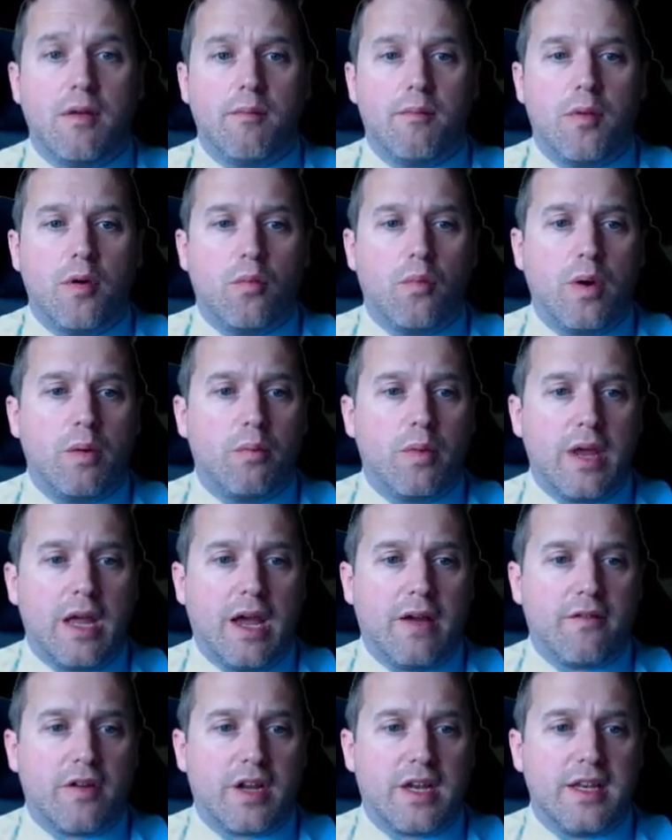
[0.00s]
But when we
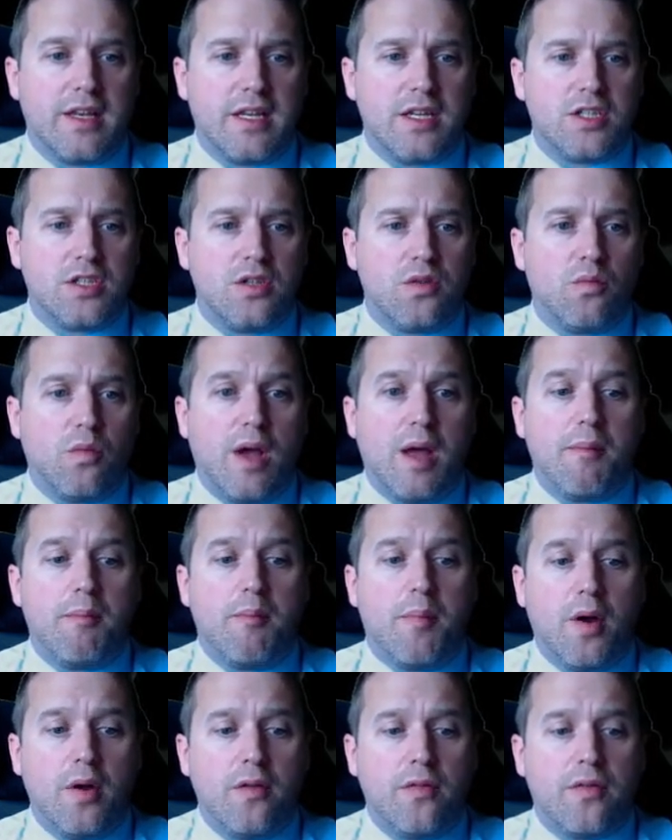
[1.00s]
have a condition where
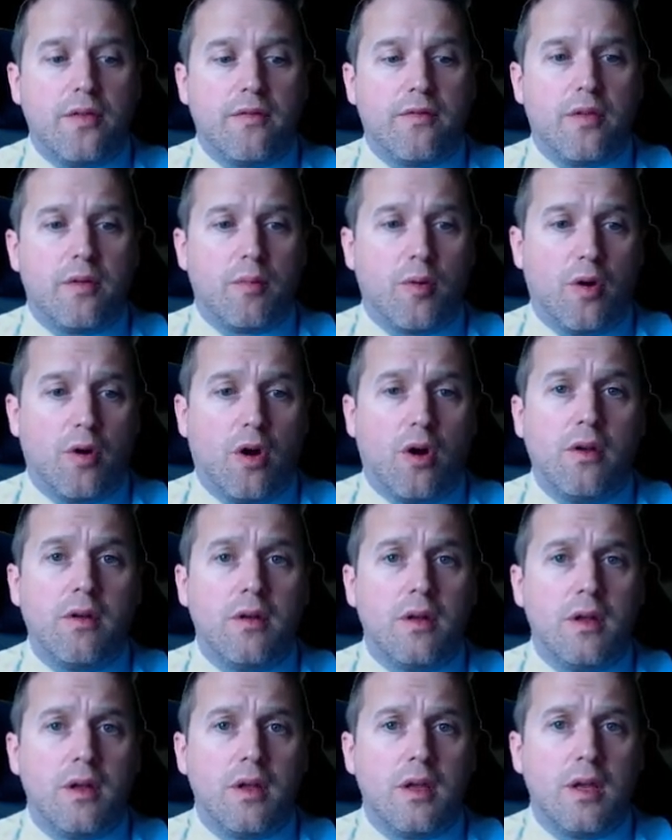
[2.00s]
both of them are
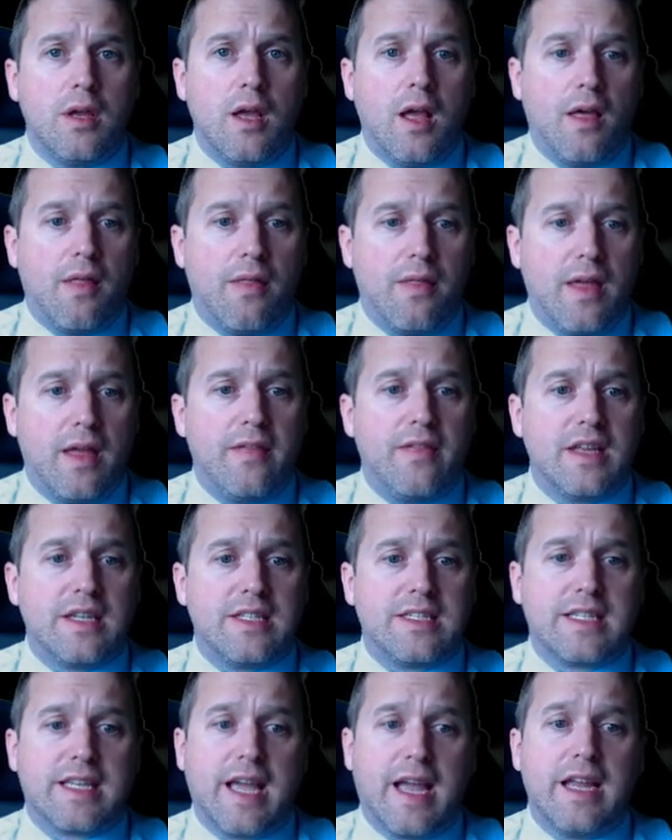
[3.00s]
on, then
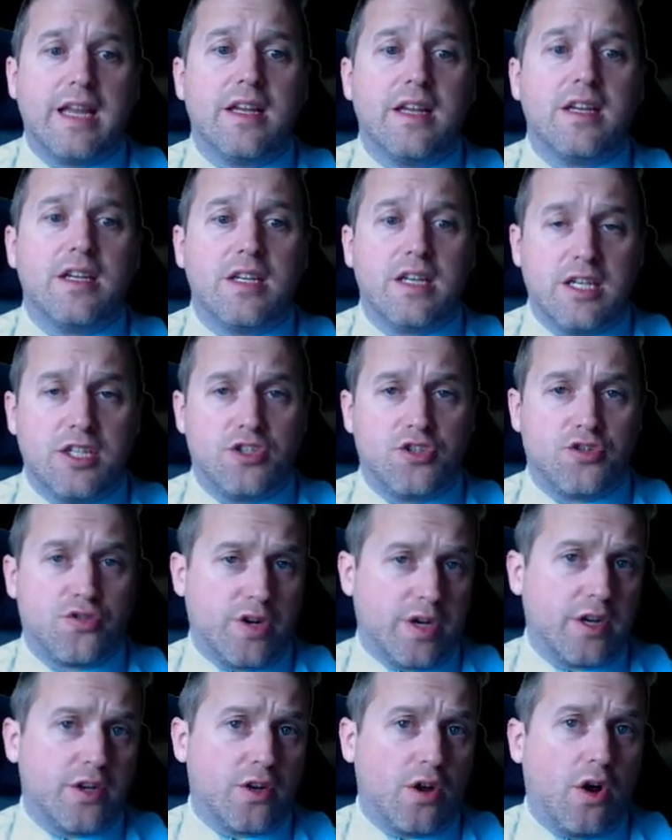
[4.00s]
this gate is
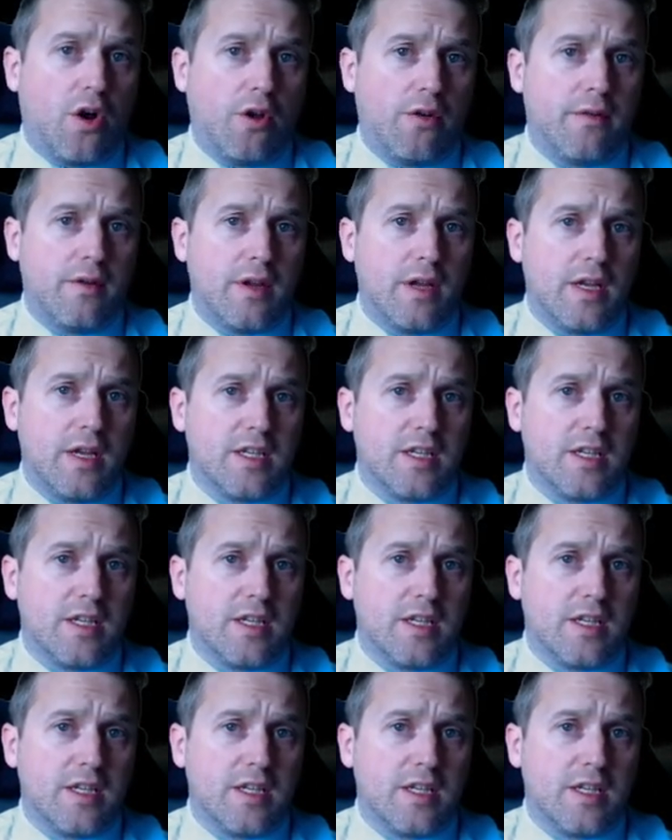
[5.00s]
triggered on.